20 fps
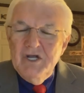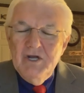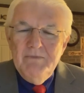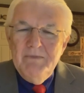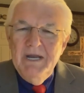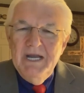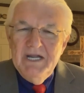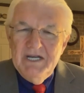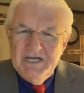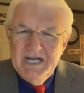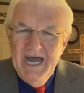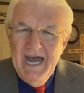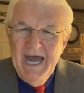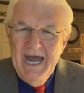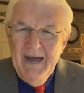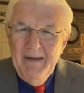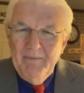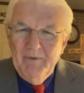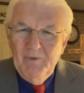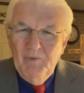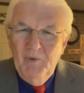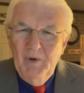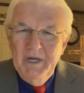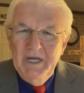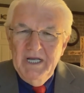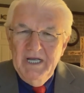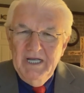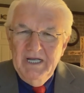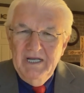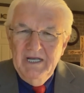Too many times
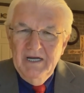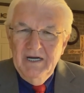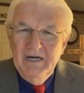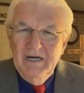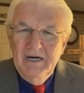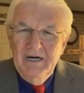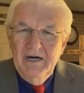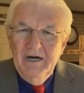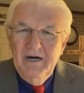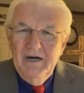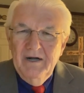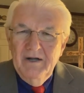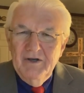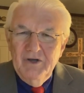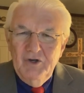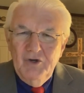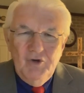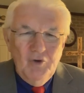we uh,